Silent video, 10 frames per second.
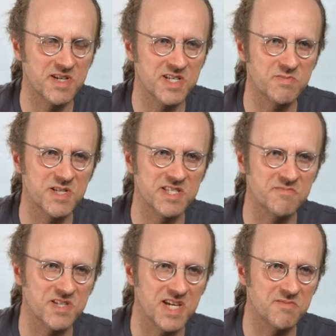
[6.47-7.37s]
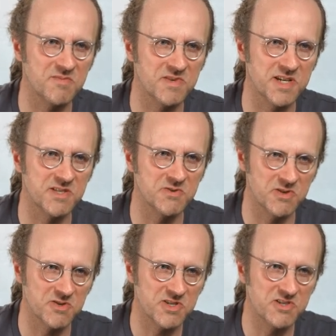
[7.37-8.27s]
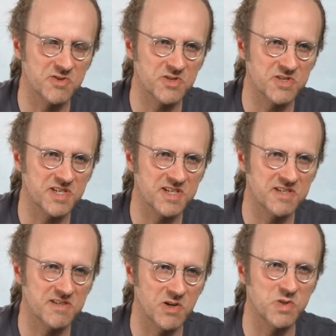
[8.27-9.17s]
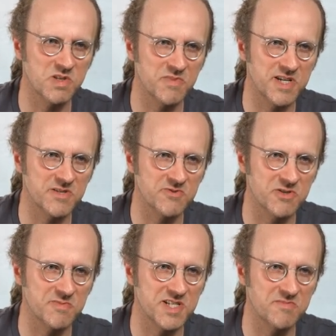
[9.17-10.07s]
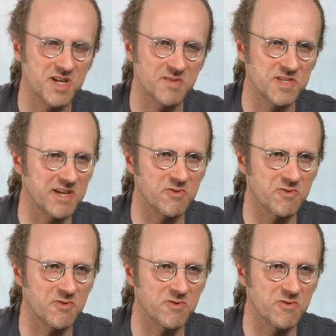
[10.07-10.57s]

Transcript: I spent some time at New York University, hosted by an astronomy department.